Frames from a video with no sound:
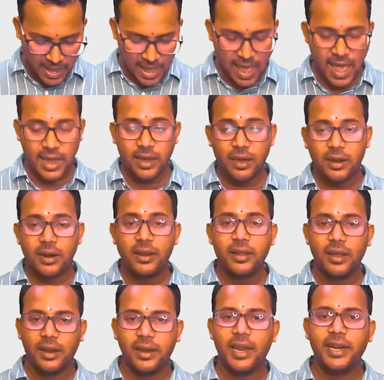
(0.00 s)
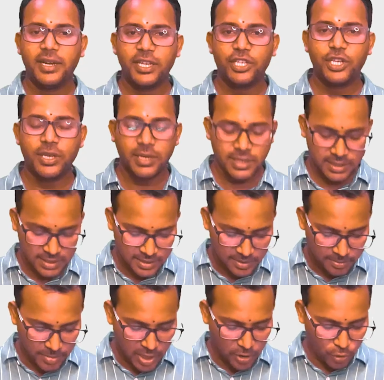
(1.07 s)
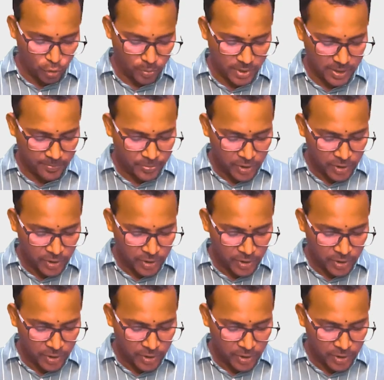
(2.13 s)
acral lentiginous melanoma.